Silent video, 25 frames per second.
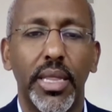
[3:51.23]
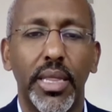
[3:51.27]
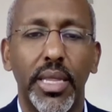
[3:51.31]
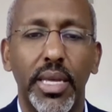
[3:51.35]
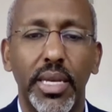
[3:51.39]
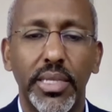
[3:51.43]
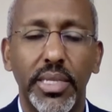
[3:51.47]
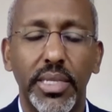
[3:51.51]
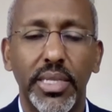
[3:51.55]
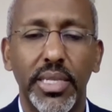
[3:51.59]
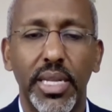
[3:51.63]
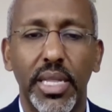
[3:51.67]

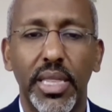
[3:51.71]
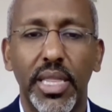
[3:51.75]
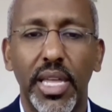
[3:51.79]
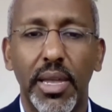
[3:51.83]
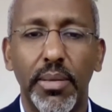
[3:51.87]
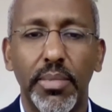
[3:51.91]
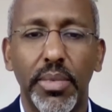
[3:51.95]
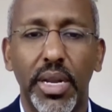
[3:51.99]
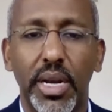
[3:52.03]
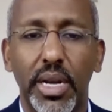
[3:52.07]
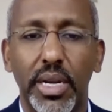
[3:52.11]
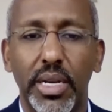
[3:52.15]
This is a
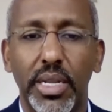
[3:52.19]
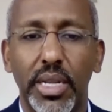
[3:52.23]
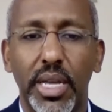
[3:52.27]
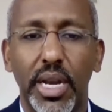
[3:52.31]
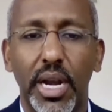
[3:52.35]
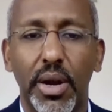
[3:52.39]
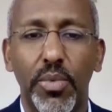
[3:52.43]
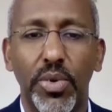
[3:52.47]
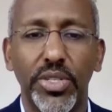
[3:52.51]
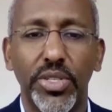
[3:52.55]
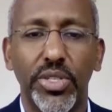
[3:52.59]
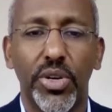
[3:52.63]
theme
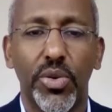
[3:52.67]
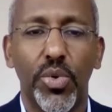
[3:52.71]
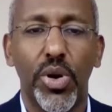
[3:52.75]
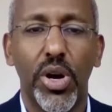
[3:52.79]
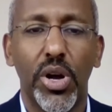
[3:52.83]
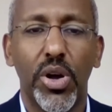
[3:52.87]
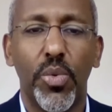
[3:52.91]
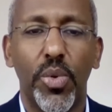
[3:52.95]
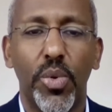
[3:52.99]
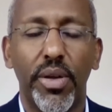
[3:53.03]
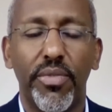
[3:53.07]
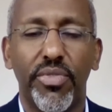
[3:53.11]
that I want you to
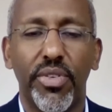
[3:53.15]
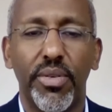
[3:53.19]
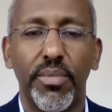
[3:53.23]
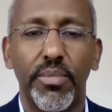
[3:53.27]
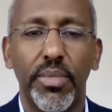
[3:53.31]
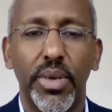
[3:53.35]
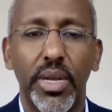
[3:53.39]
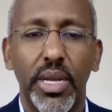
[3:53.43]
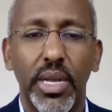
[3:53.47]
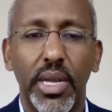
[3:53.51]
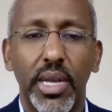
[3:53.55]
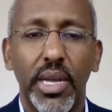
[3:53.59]
walk away
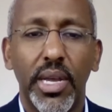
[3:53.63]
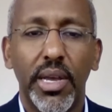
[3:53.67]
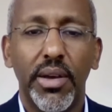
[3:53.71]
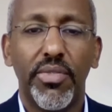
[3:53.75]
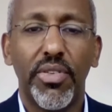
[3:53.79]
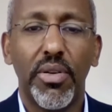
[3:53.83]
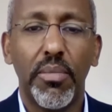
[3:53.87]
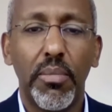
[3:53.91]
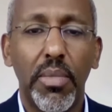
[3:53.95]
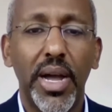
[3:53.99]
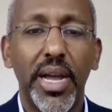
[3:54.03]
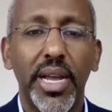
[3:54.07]
from
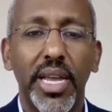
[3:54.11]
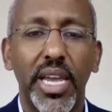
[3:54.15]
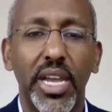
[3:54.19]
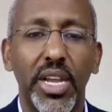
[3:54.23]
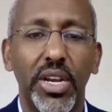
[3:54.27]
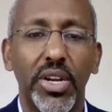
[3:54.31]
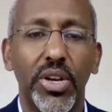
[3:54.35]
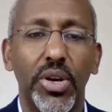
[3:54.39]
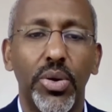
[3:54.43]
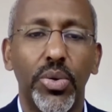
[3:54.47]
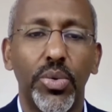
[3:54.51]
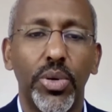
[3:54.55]
my
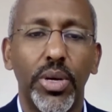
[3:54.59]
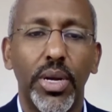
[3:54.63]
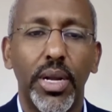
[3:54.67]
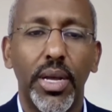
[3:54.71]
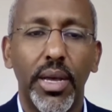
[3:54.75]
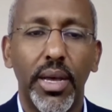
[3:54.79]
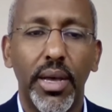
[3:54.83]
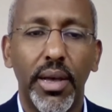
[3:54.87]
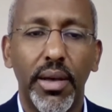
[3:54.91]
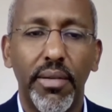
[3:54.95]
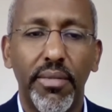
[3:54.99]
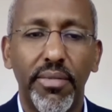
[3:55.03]
keynote:
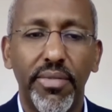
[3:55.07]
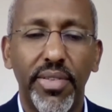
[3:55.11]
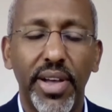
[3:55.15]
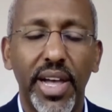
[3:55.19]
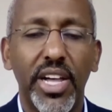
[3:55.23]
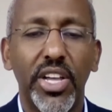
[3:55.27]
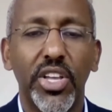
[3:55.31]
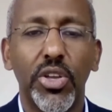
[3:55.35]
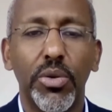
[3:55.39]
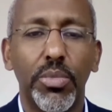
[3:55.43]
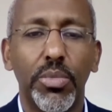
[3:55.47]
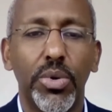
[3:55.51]

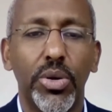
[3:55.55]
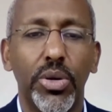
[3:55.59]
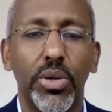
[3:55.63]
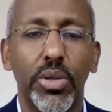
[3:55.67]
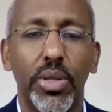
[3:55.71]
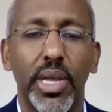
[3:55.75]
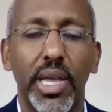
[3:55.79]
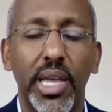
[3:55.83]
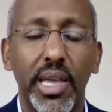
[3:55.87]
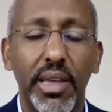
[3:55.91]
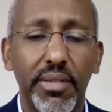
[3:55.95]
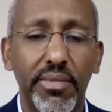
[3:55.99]

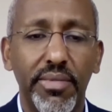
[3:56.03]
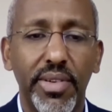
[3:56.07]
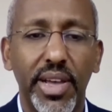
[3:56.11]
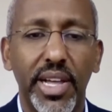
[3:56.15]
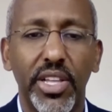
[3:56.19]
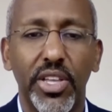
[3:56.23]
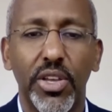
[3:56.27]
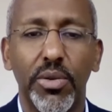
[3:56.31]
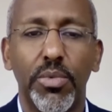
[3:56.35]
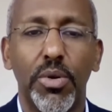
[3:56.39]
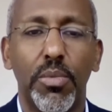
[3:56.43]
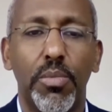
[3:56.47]

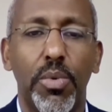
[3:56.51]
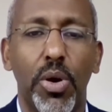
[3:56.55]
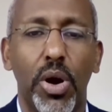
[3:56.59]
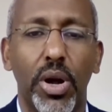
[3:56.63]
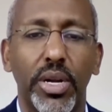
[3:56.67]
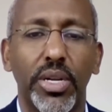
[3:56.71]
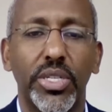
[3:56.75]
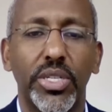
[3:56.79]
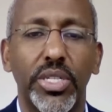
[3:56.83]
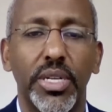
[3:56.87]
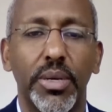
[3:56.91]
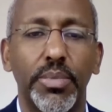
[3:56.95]
invaluable
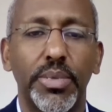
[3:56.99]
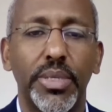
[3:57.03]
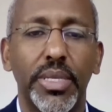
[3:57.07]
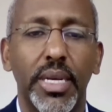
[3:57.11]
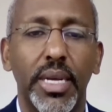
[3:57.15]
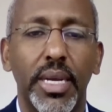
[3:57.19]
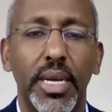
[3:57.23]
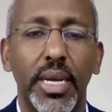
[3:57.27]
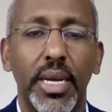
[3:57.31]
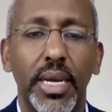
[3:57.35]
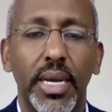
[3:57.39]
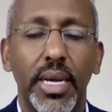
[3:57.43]
partnerships
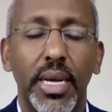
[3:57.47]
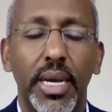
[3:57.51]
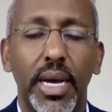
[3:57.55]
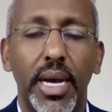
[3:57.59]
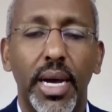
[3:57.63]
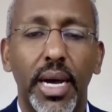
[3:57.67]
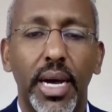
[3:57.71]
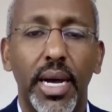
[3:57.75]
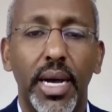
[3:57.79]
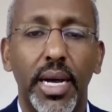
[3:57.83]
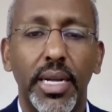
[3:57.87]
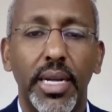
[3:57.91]

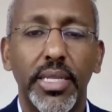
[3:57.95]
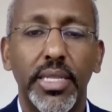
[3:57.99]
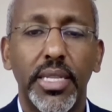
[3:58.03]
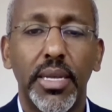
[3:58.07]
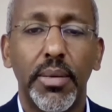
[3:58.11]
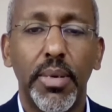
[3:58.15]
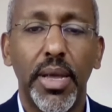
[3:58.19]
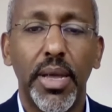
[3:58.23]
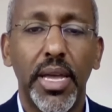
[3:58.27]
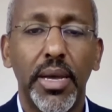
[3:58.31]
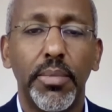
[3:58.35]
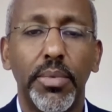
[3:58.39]

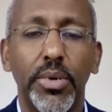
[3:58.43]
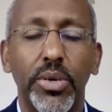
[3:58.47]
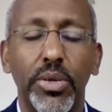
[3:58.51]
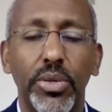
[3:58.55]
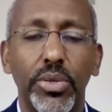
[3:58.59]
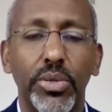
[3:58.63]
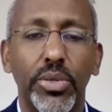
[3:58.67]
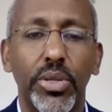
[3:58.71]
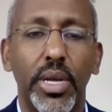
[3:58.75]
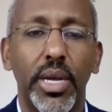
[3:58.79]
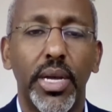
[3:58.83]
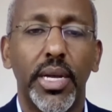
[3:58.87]
to be
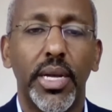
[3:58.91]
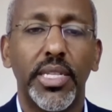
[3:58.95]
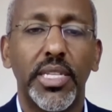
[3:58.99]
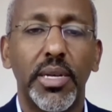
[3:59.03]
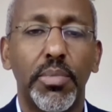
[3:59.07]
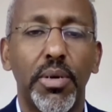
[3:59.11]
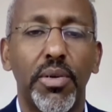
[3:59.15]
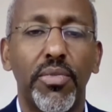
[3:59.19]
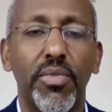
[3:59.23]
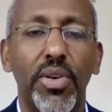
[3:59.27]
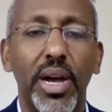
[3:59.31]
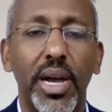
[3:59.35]
able
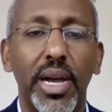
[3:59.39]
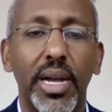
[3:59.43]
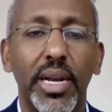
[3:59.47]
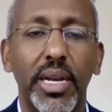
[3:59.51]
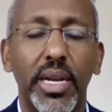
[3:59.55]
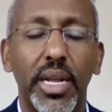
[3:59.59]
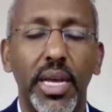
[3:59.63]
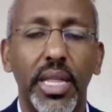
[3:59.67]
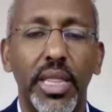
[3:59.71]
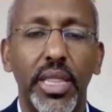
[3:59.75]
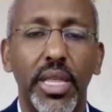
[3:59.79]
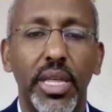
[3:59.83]
to
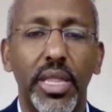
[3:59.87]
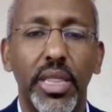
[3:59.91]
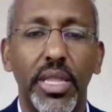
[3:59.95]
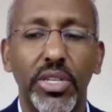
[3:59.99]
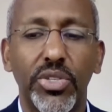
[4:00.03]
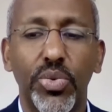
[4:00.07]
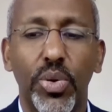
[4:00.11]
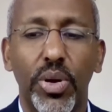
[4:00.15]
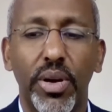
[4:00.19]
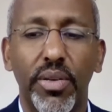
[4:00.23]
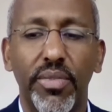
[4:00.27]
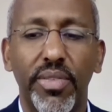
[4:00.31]
provide
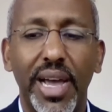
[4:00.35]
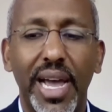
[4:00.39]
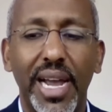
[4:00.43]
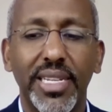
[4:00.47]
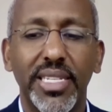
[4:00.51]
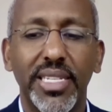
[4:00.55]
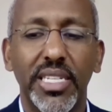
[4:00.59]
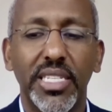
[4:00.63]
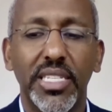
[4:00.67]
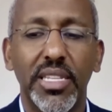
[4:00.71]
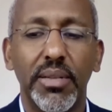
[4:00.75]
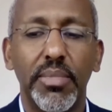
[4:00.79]
the sort of
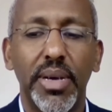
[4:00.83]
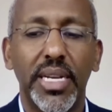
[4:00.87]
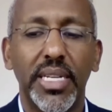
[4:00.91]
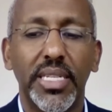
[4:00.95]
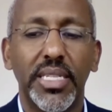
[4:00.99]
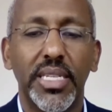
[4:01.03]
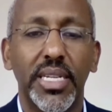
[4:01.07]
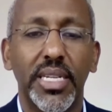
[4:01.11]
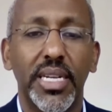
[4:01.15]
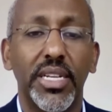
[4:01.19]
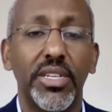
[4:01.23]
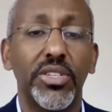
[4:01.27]
access to
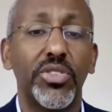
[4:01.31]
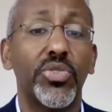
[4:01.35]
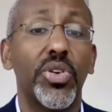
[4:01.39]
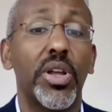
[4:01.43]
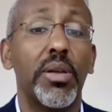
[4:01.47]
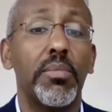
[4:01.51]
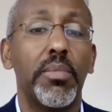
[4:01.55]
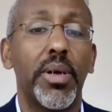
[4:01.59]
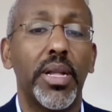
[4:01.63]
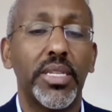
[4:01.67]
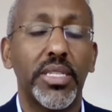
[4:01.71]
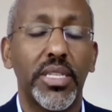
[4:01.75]
medicine and
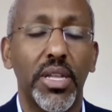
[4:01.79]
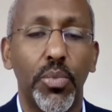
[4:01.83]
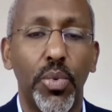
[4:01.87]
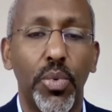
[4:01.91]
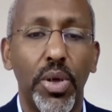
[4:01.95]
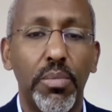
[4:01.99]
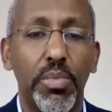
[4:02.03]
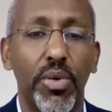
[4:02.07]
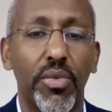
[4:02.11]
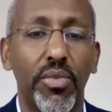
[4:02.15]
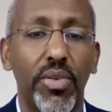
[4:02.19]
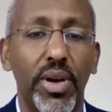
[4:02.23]
treatments that
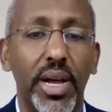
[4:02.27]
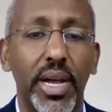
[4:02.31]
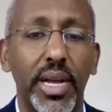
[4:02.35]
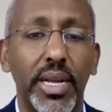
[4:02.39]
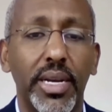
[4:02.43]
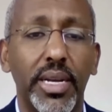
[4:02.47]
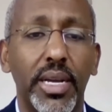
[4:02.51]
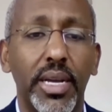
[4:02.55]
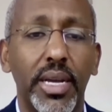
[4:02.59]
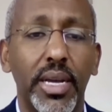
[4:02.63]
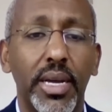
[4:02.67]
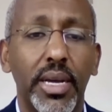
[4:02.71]
we
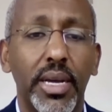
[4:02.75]
provide.